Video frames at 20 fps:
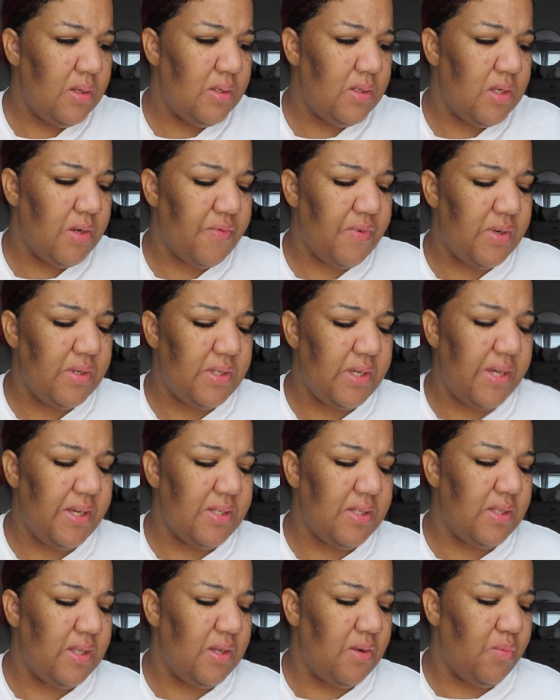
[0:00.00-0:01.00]
different
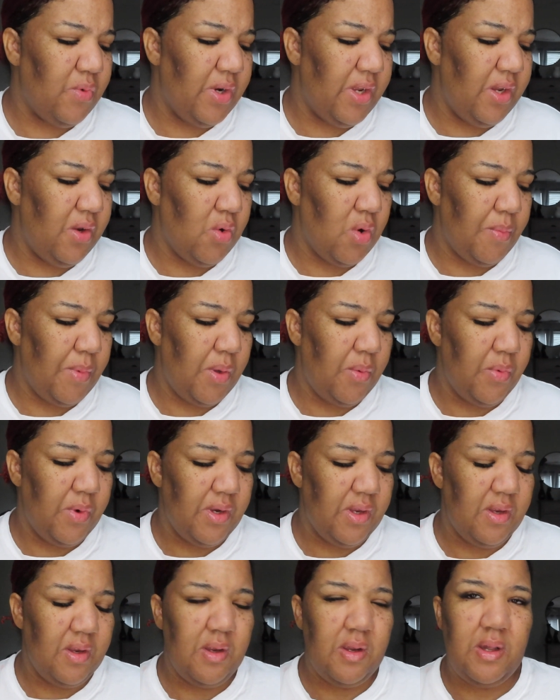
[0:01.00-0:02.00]
taste than what he normally
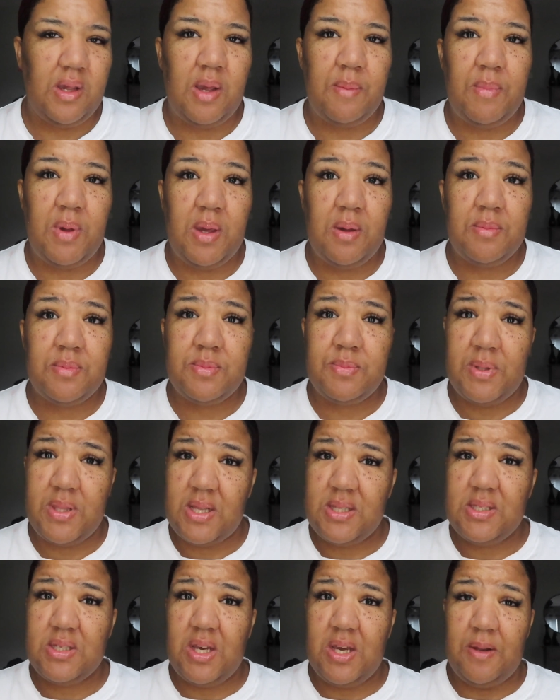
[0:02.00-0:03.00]
would get me, but
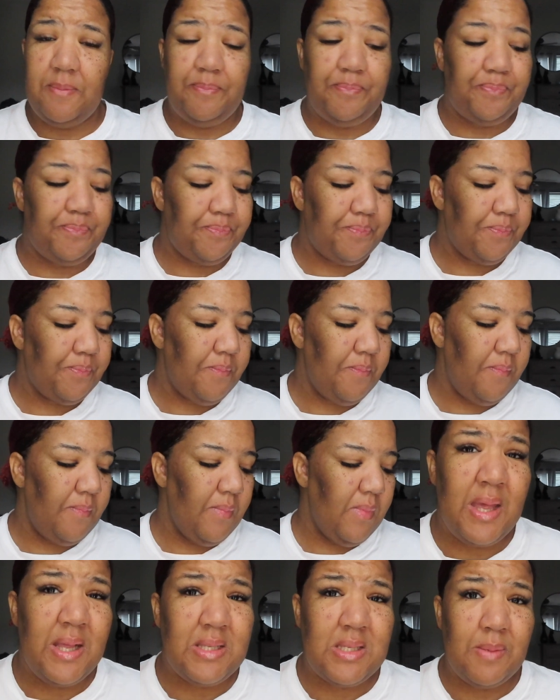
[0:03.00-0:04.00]
that's good.
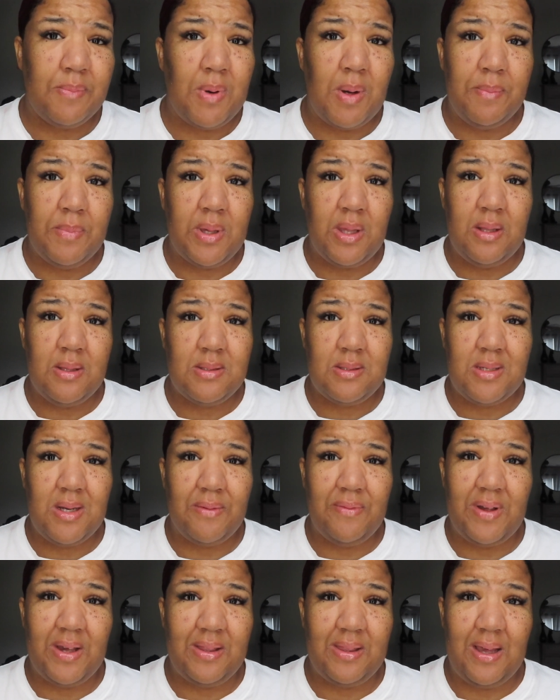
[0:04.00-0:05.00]
I'm into pumpkin
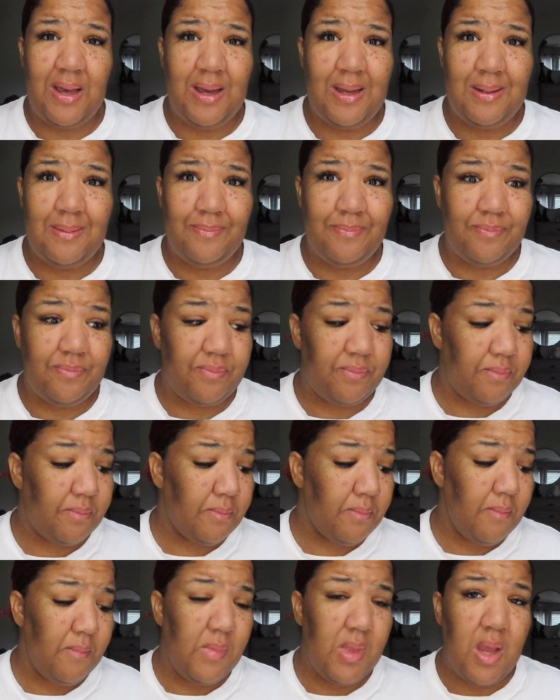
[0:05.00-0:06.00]
stuff like that
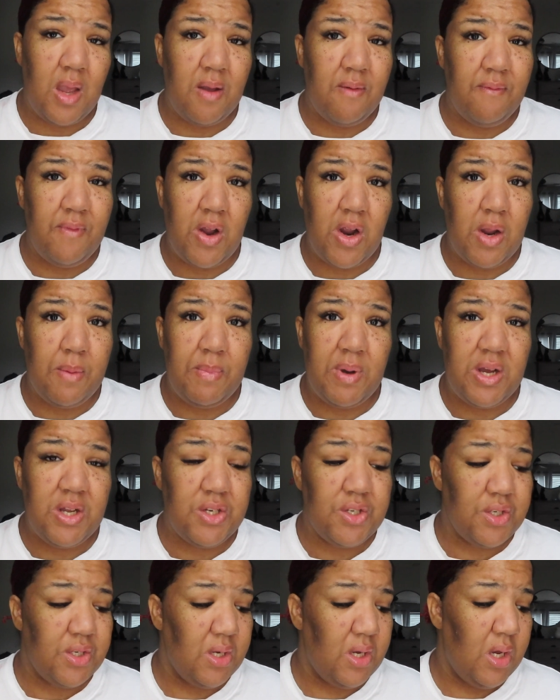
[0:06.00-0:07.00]
very
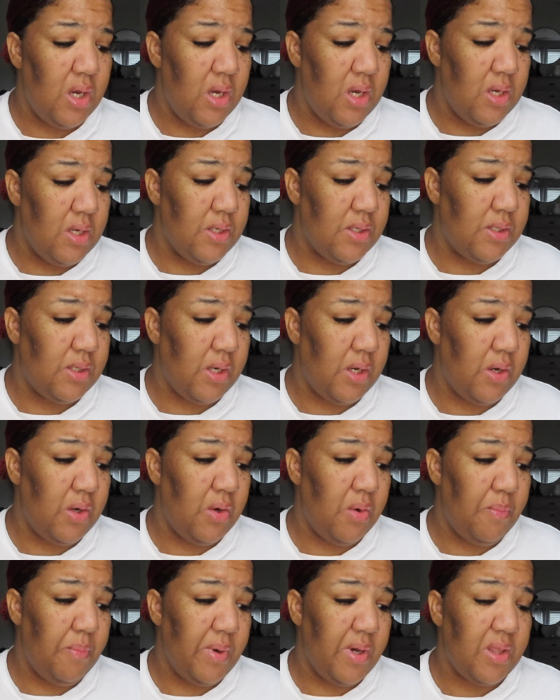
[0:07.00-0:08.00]
much.
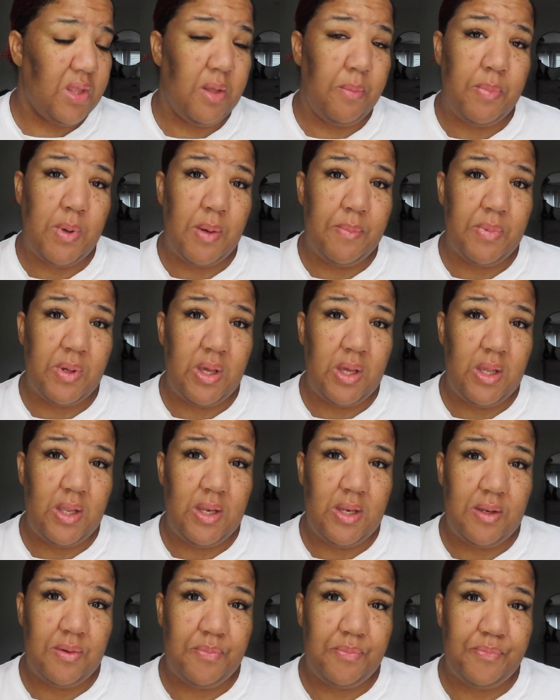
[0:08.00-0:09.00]
So, but the
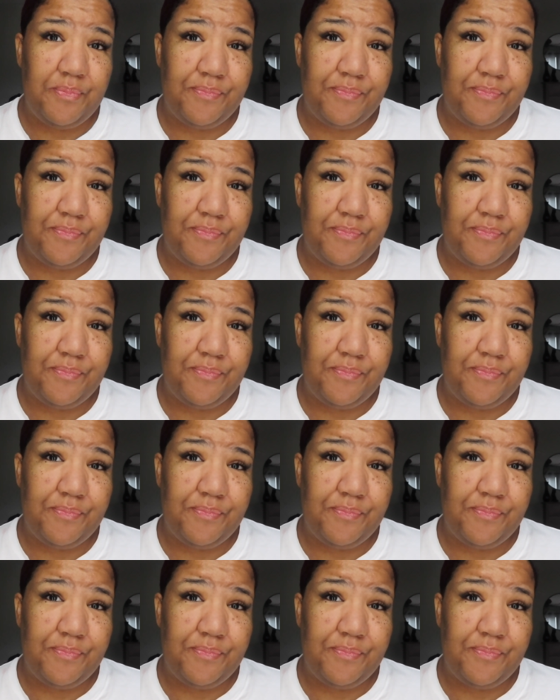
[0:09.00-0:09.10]
pumpkin,